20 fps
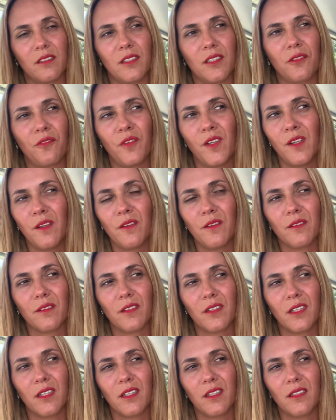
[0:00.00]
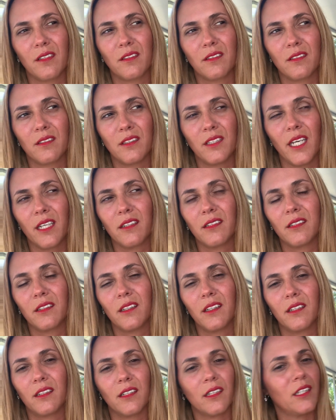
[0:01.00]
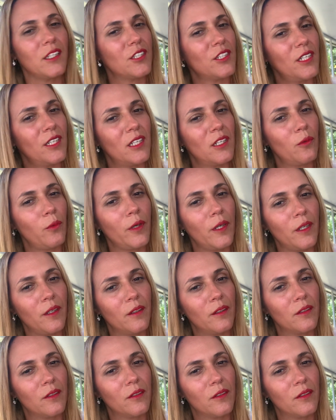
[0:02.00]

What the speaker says: is fear technically going to get you anywhere?